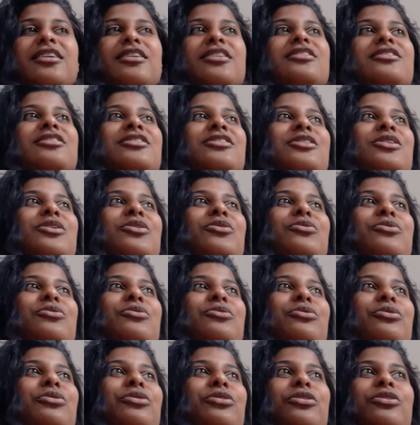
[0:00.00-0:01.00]

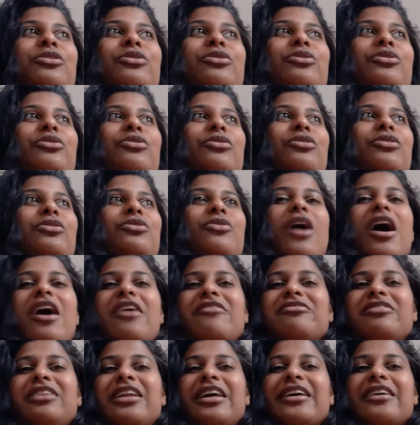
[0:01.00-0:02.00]
So you
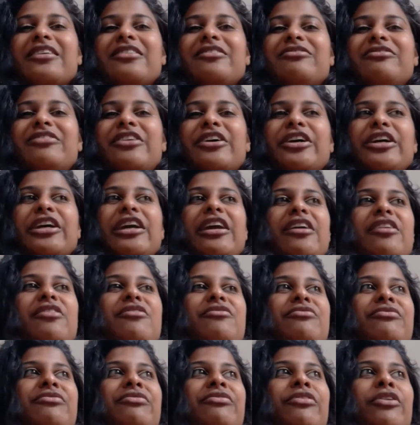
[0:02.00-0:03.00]
have like a very
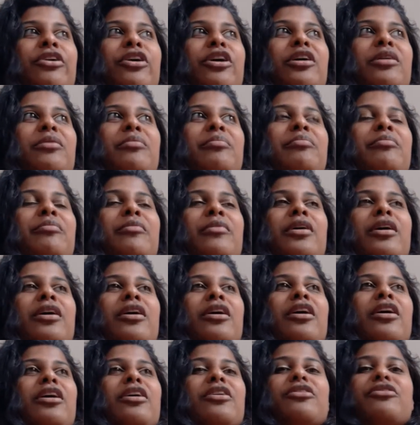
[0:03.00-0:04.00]
firm
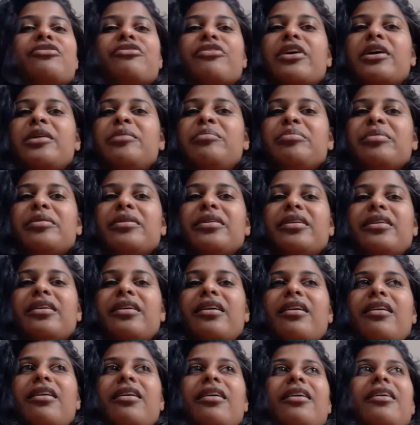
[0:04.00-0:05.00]
grip
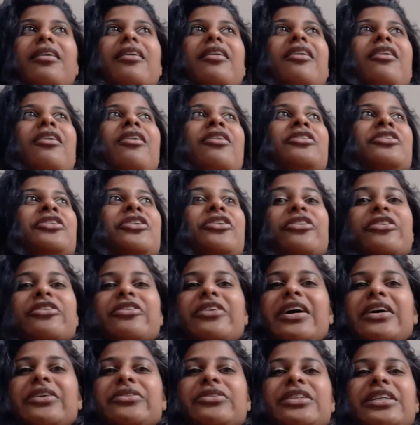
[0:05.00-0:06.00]
on your
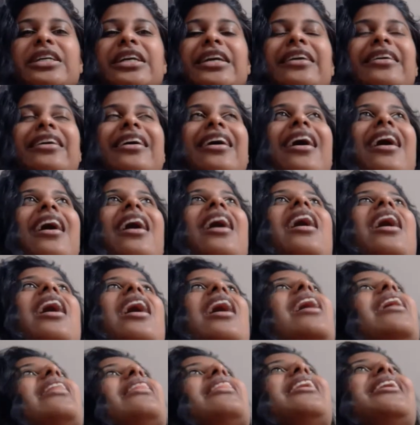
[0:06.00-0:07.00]
grounding,
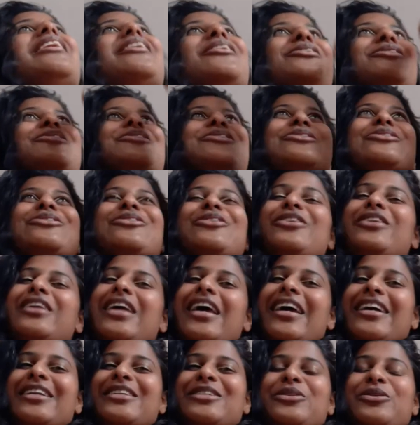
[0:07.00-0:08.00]
and then also
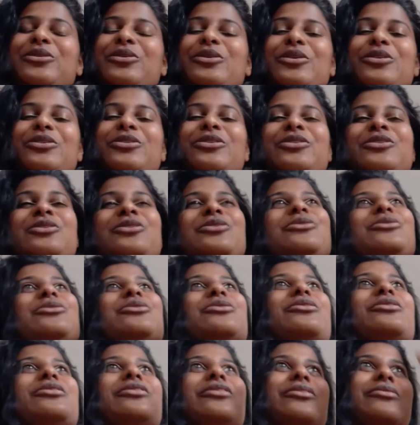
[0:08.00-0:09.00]
connect
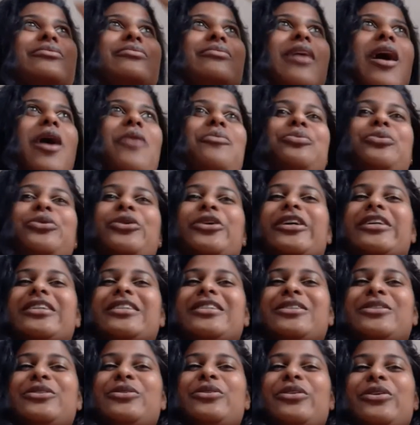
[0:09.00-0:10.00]
to
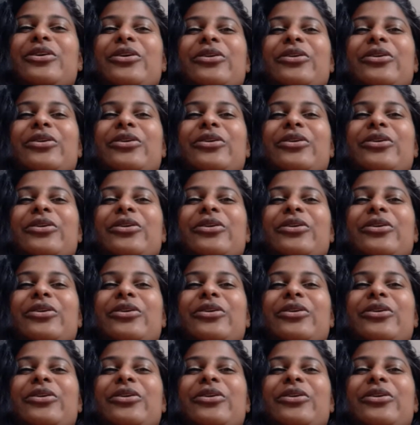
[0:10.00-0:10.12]
upwards to the